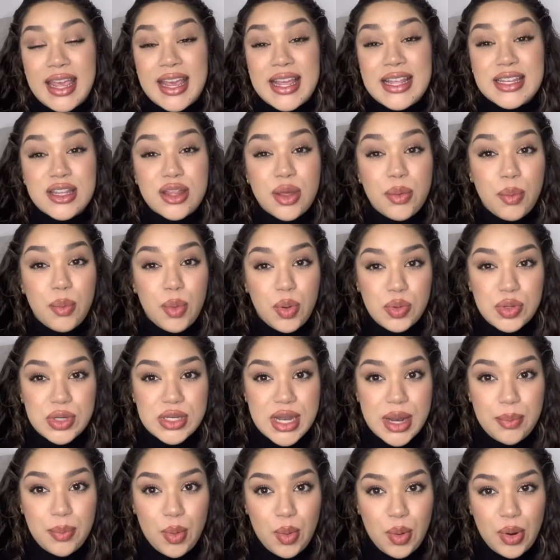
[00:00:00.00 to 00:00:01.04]
is the most
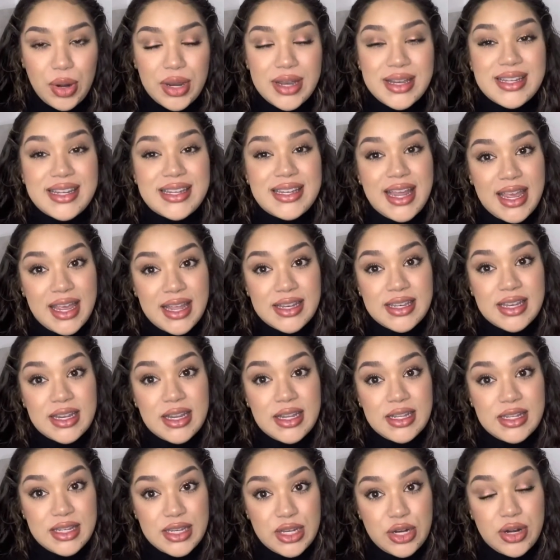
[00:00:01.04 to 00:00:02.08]
important to take into
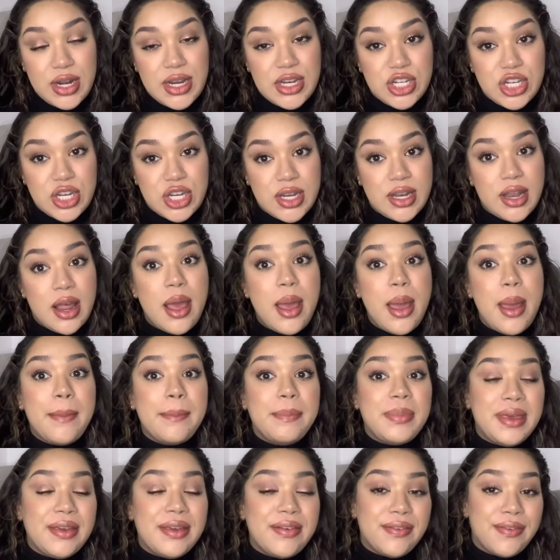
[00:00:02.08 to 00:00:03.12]
consideration
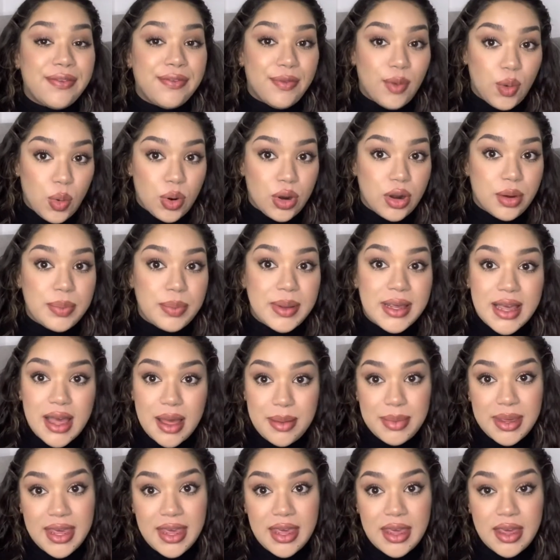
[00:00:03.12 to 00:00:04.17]
before
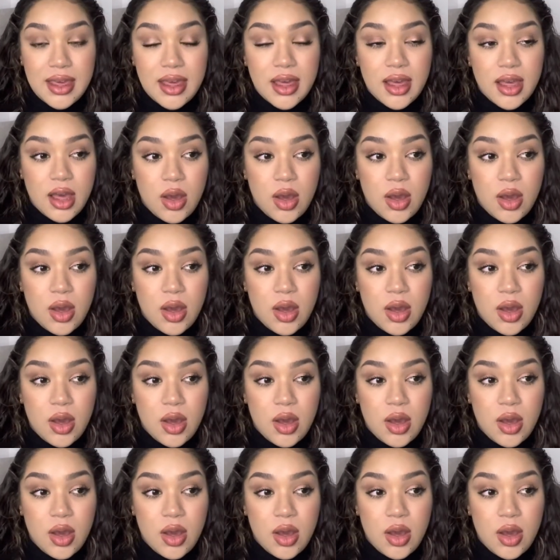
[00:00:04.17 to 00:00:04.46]
becoming,